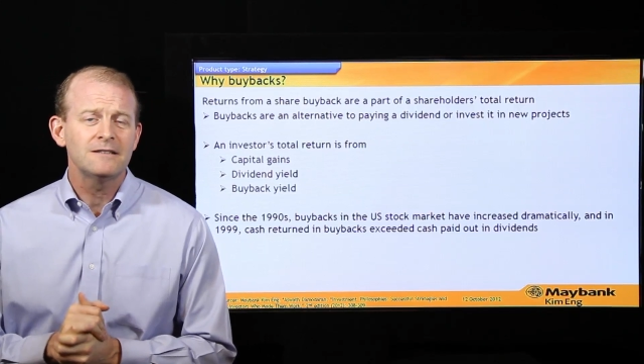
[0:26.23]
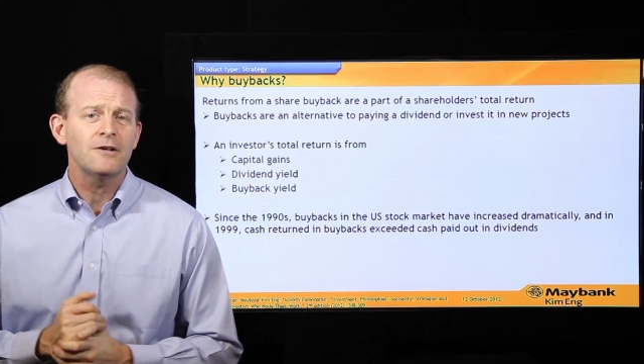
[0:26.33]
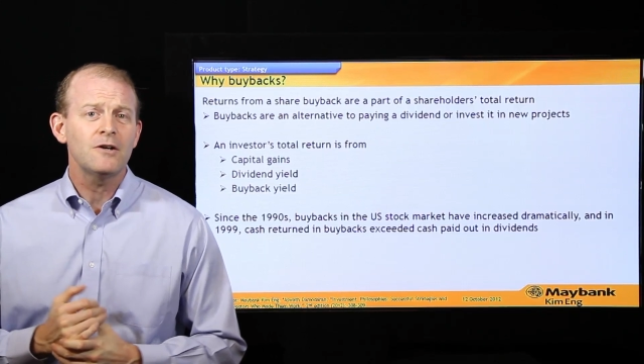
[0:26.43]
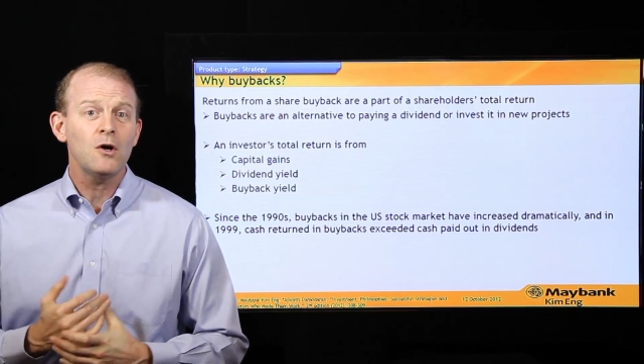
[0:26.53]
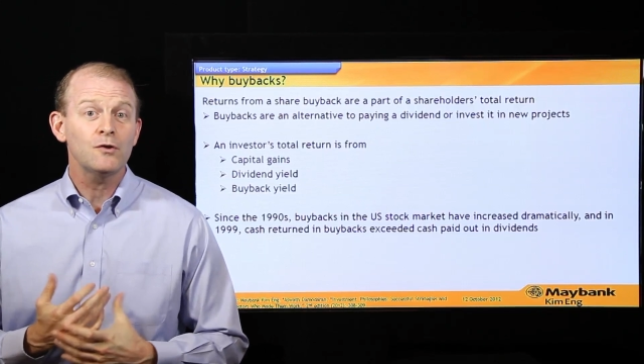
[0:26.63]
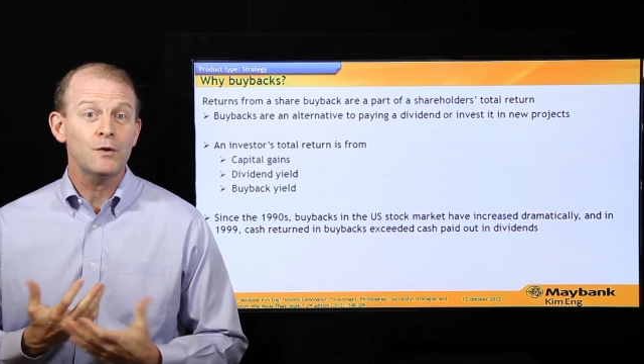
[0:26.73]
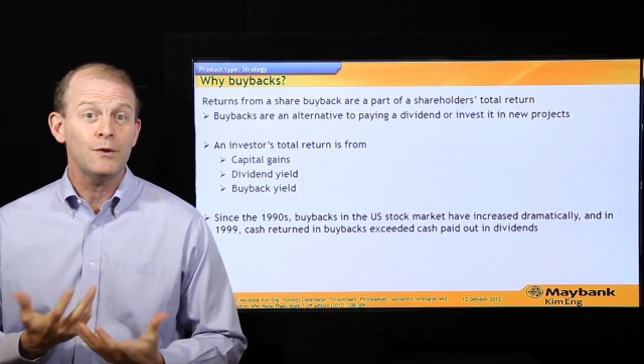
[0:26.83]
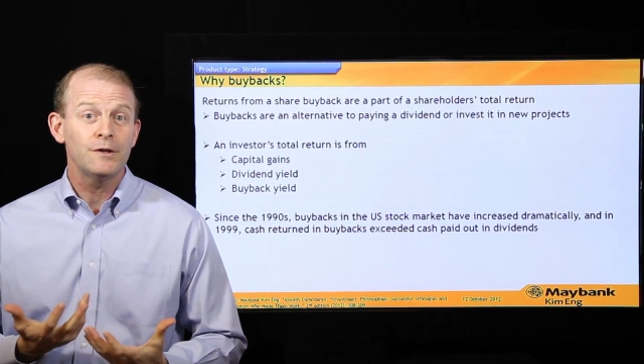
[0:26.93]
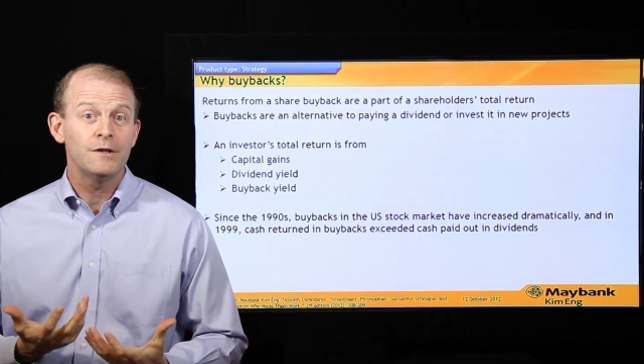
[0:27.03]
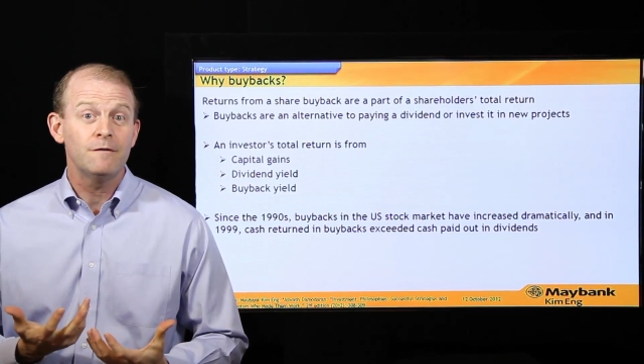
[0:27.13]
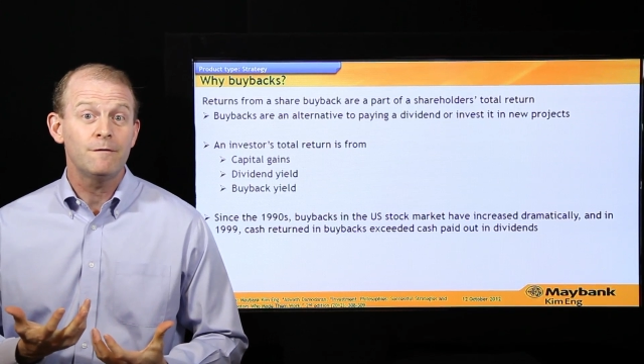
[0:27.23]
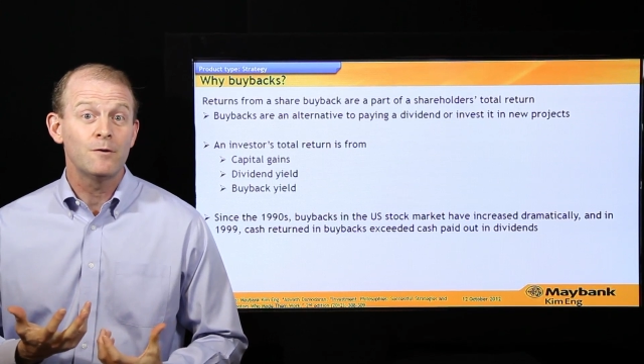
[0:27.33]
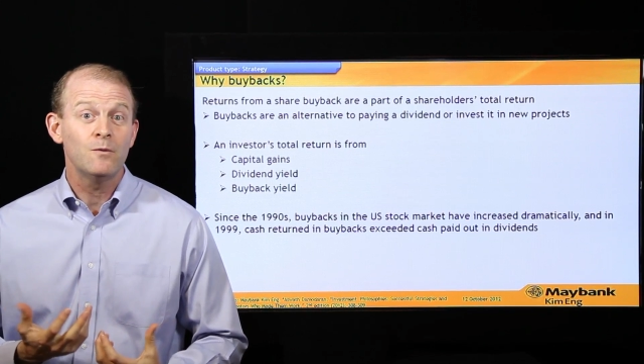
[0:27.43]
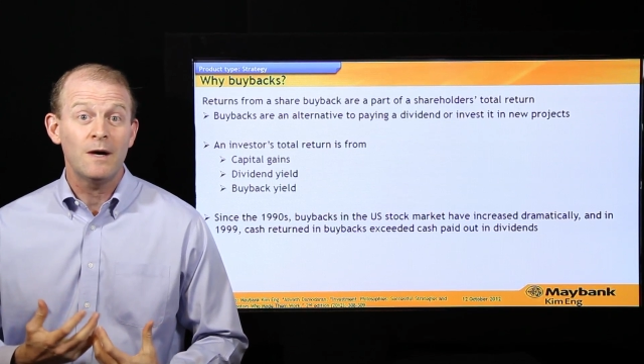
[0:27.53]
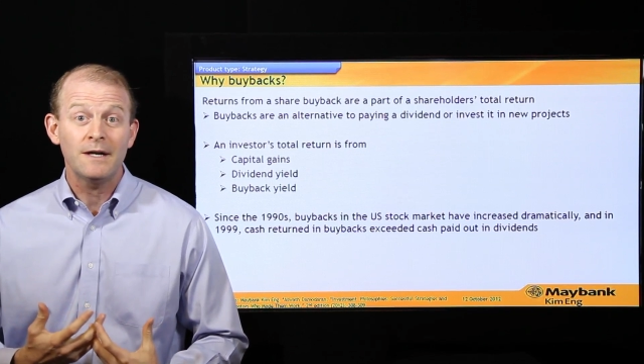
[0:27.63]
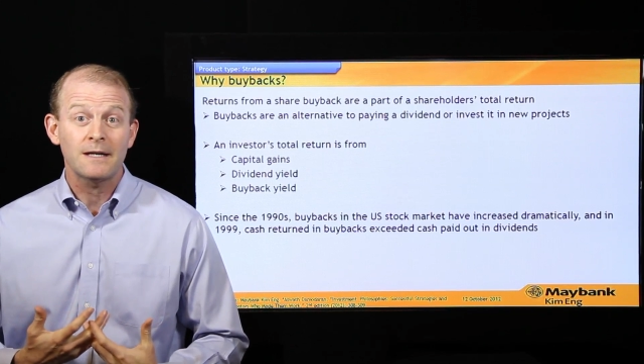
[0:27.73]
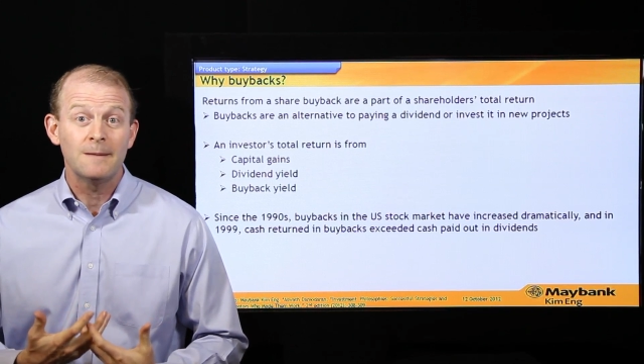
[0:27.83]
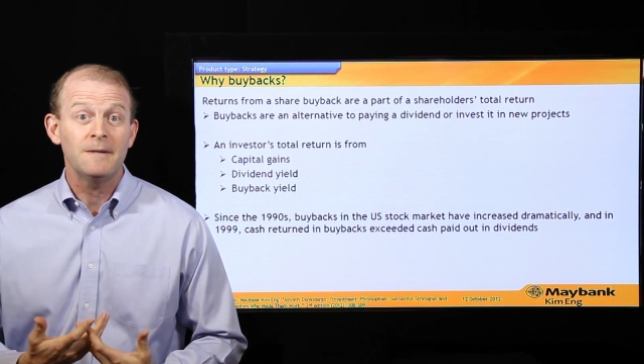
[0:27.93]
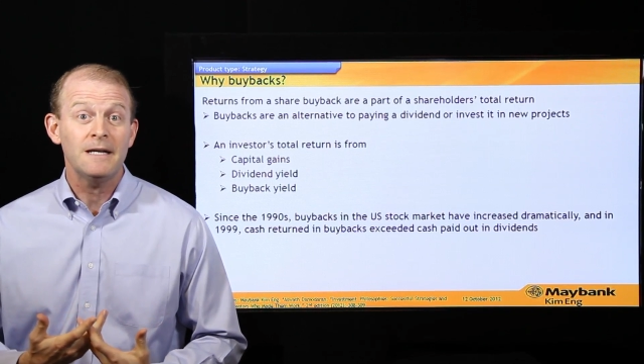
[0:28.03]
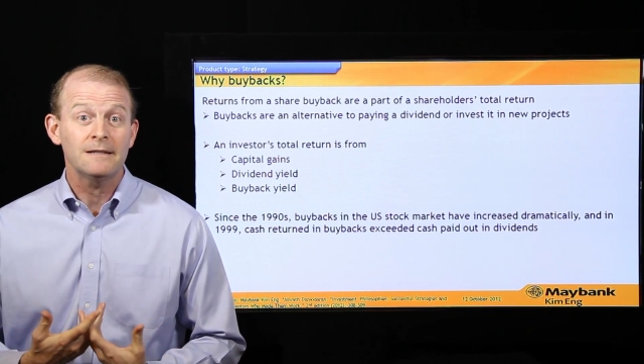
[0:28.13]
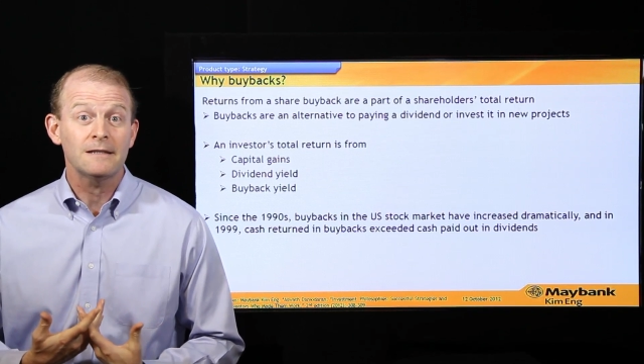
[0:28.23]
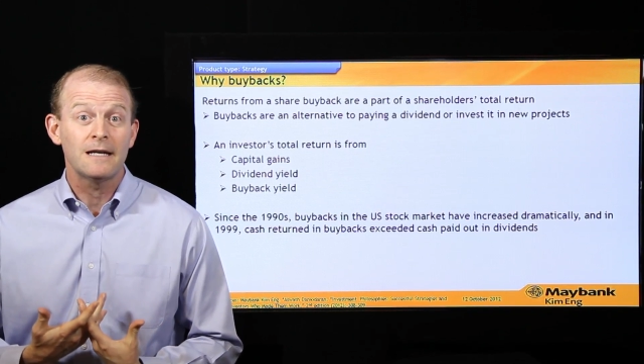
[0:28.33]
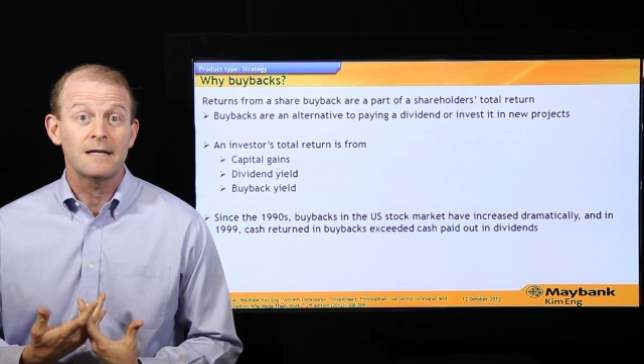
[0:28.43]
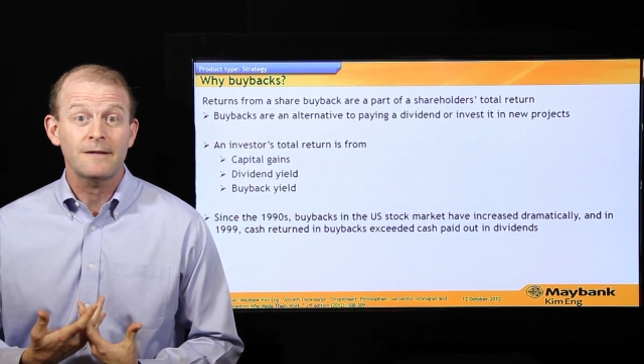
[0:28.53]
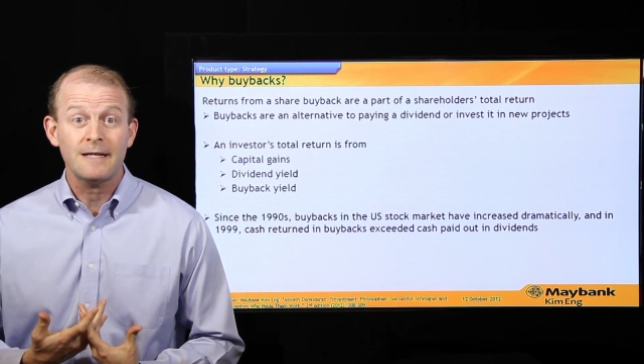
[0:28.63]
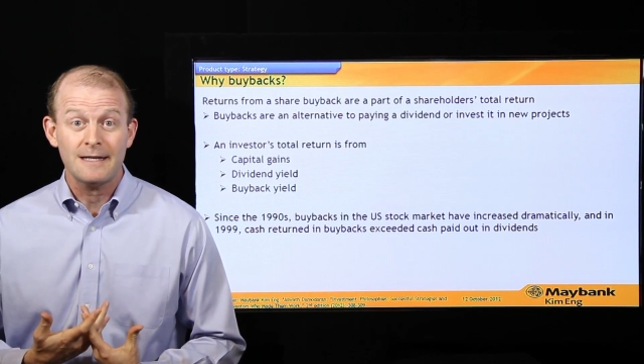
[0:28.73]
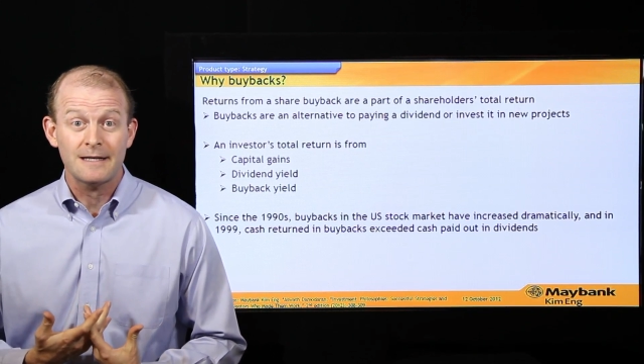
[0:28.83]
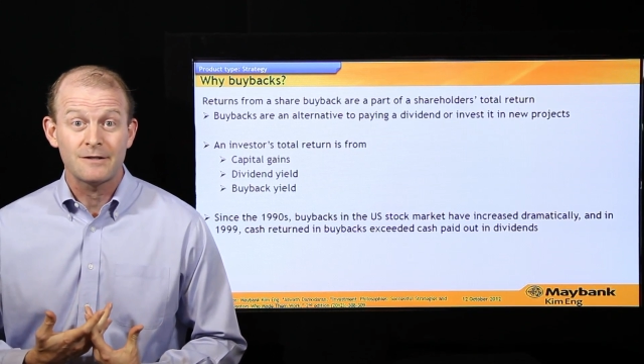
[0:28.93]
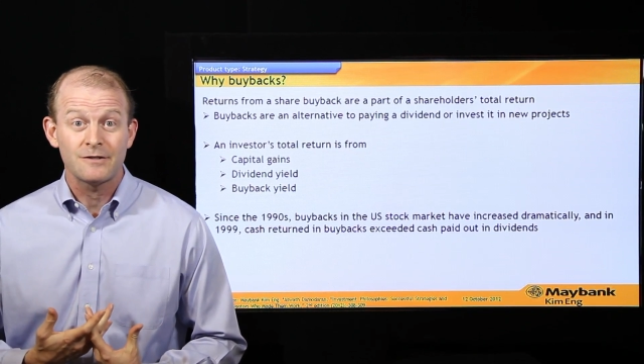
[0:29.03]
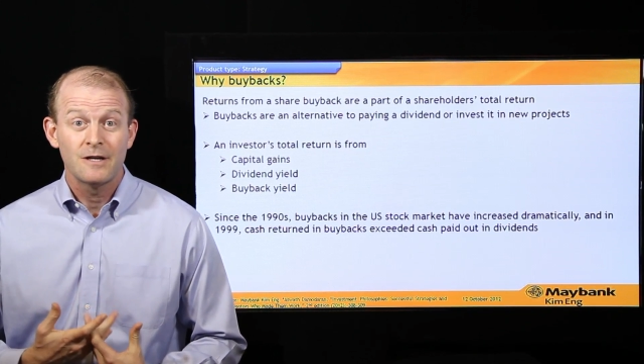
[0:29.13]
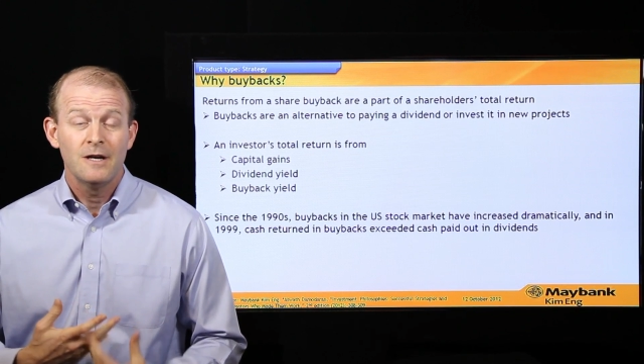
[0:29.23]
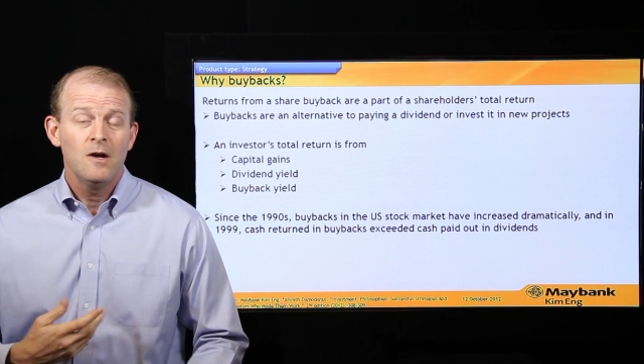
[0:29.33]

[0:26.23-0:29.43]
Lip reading: they're an alternative for when a company has a lot of cash.